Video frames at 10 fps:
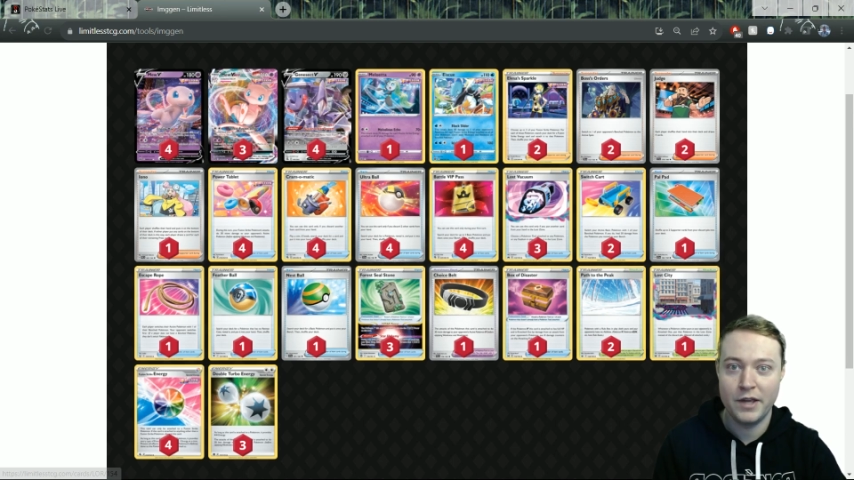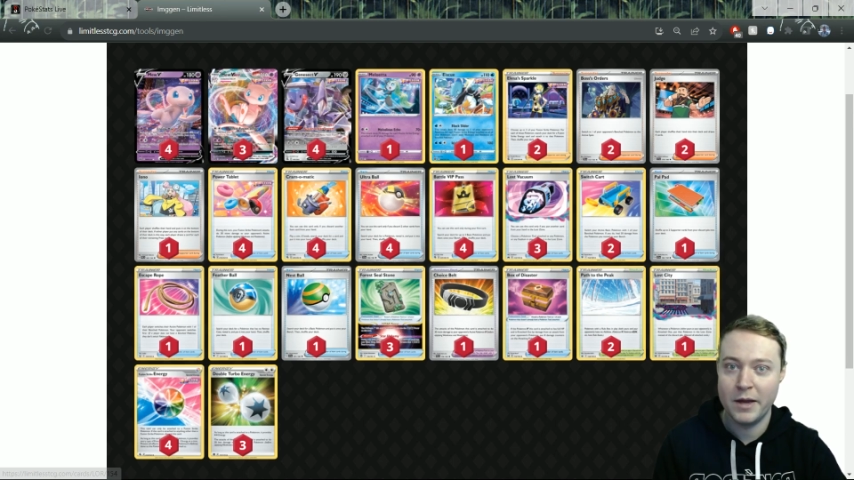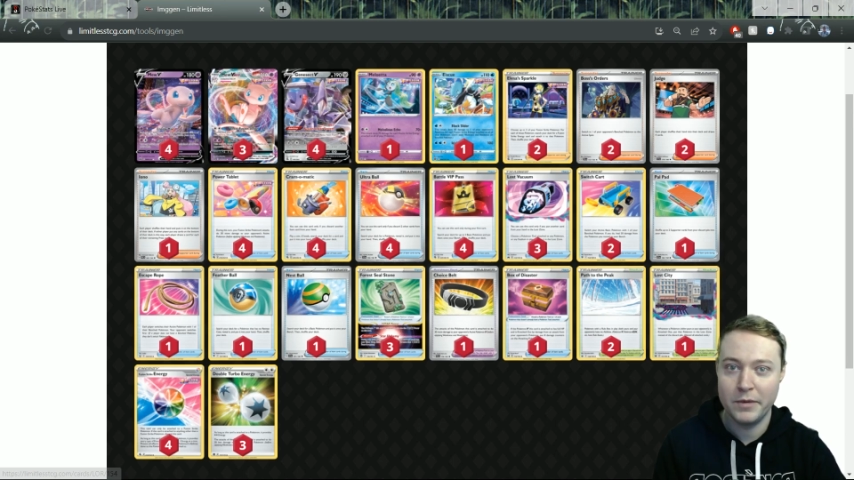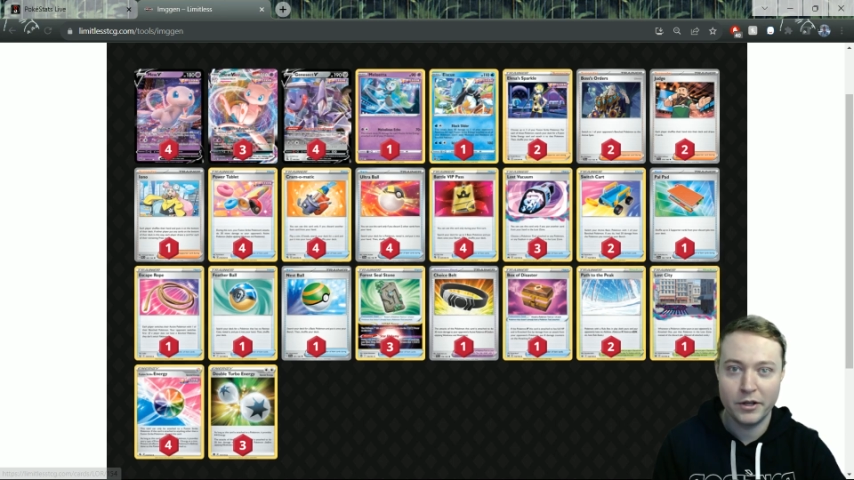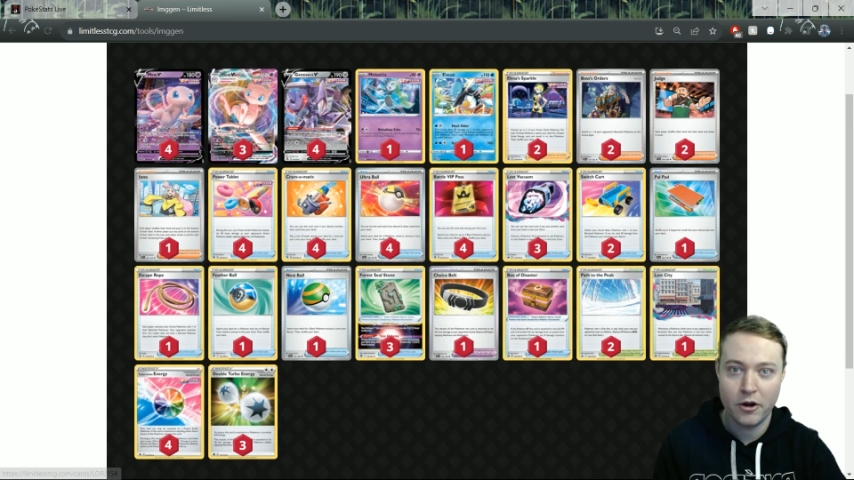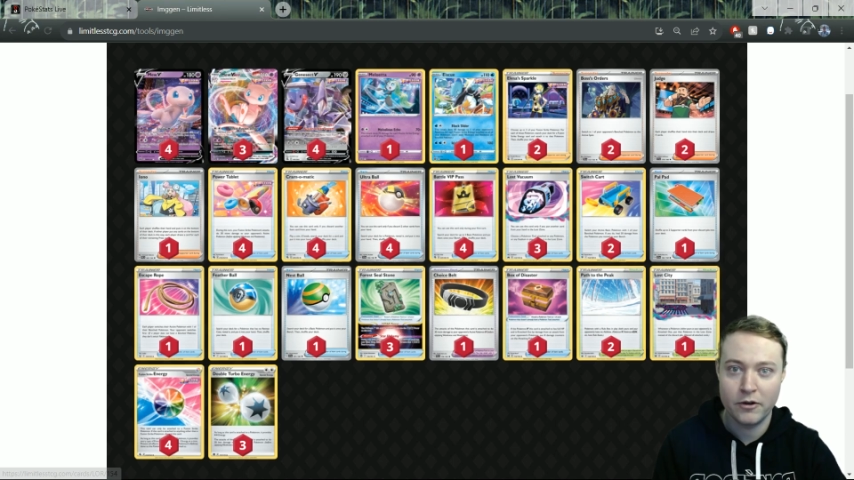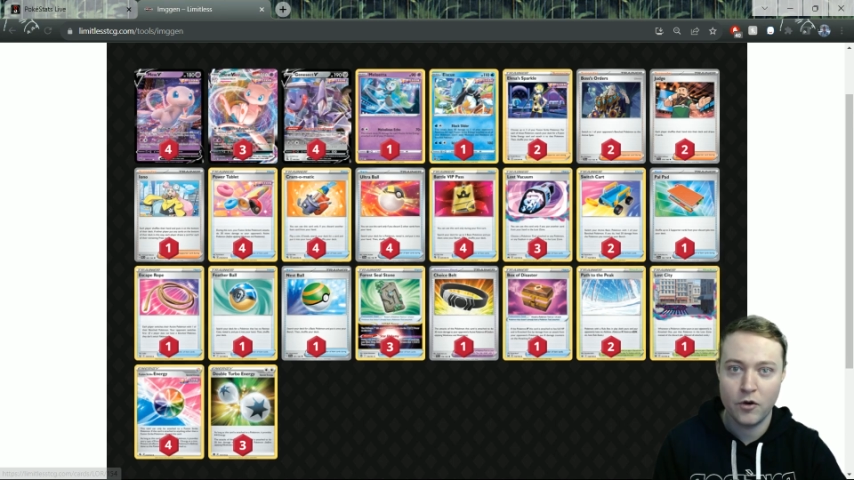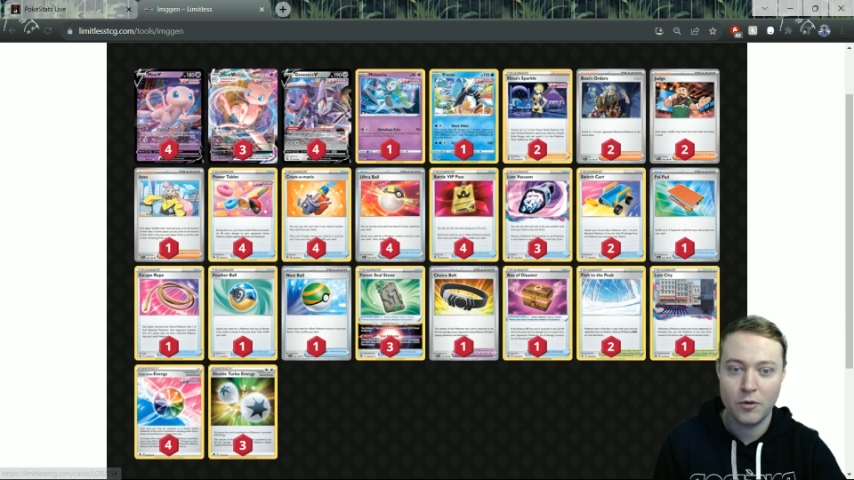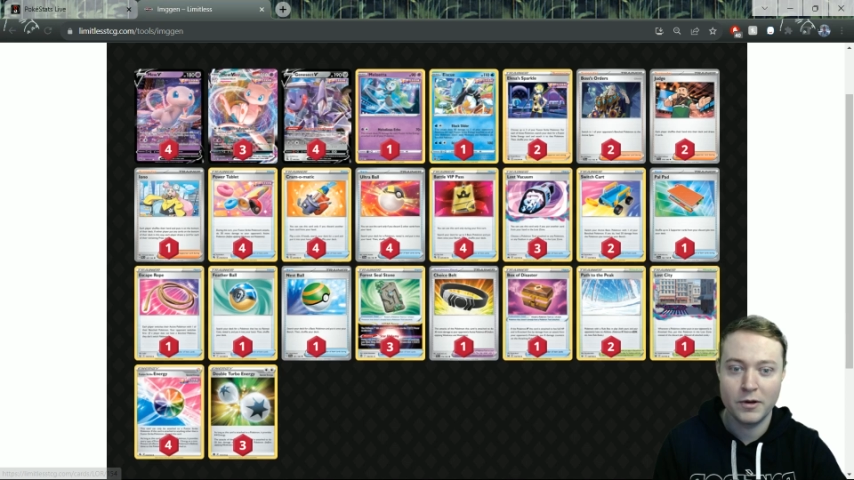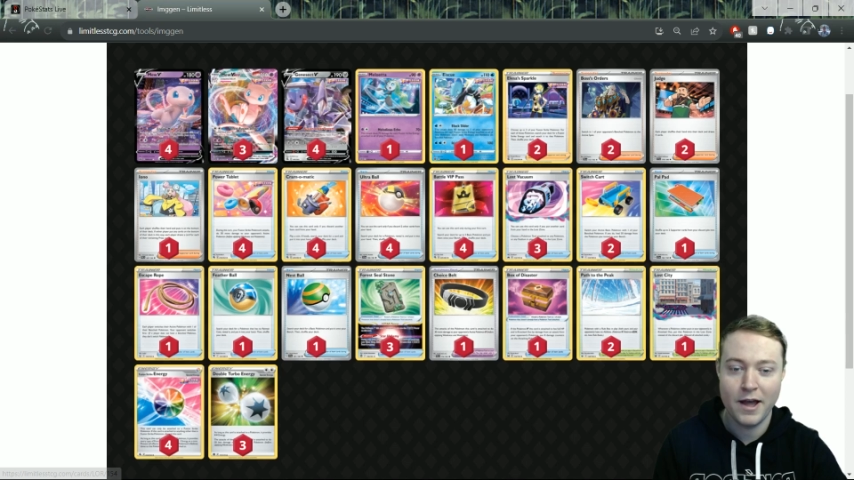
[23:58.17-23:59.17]
You can't beat
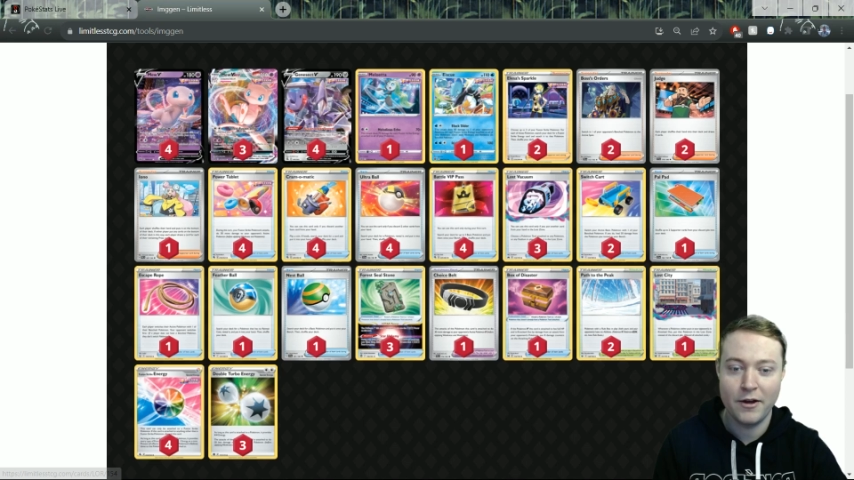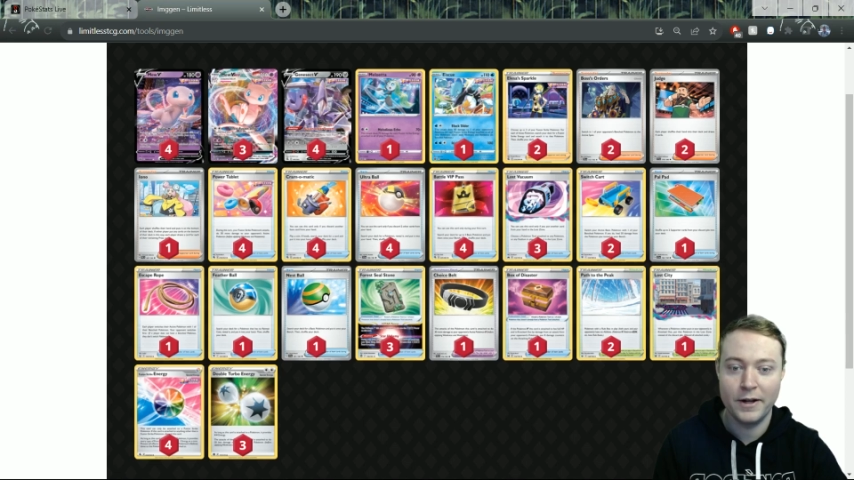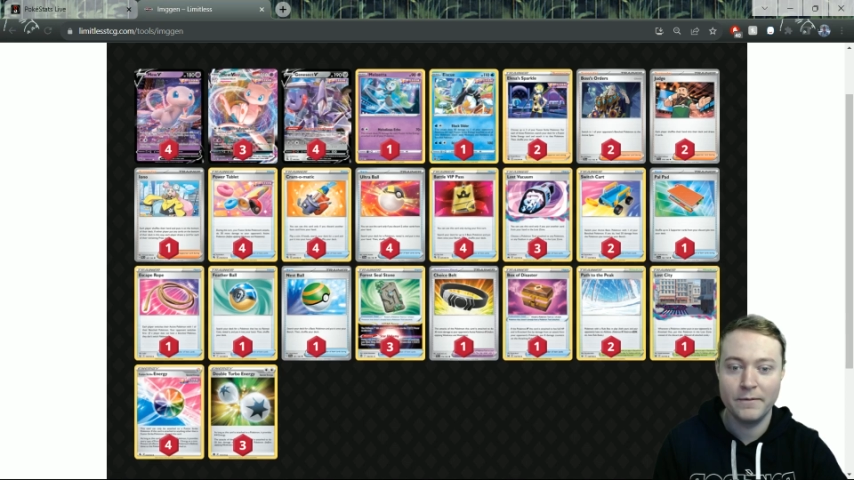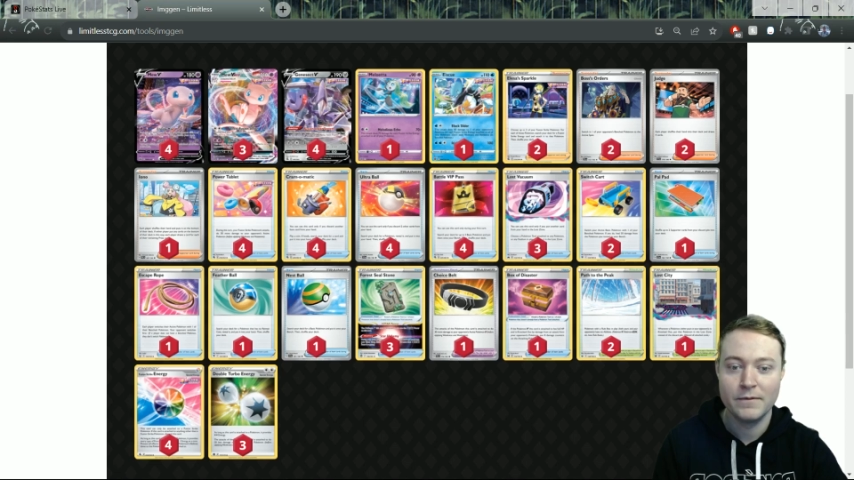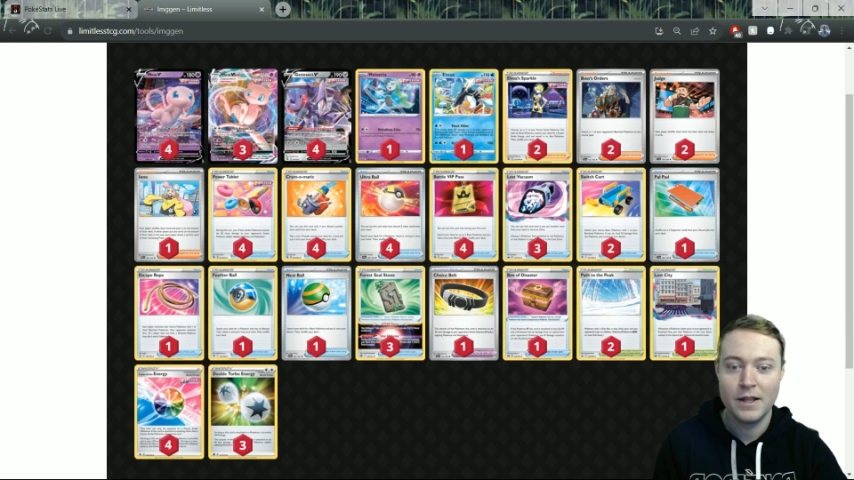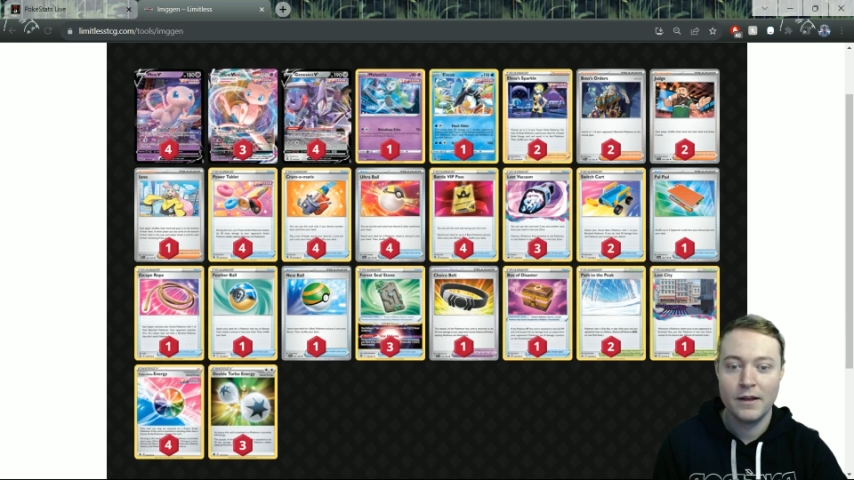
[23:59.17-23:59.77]
Gardevoir without it.